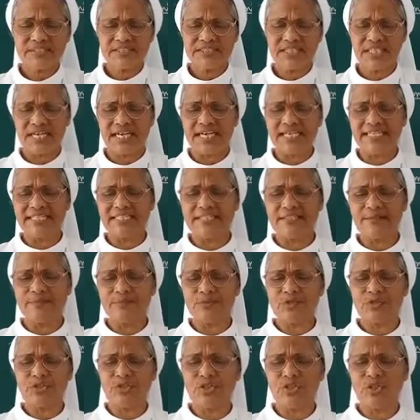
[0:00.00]
the
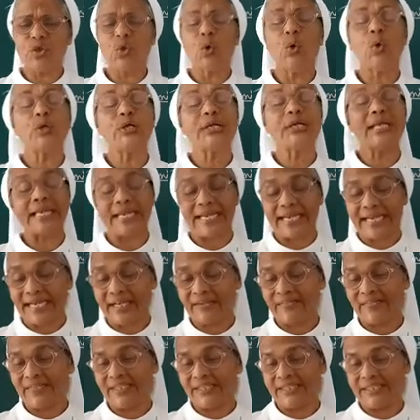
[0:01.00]
items not
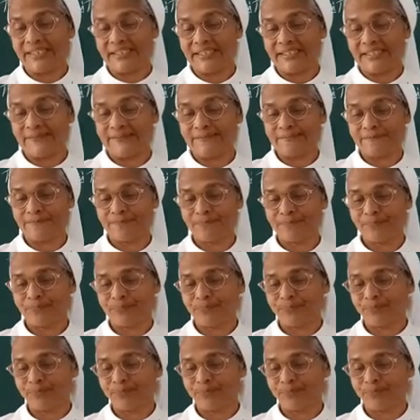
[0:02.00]
relevant.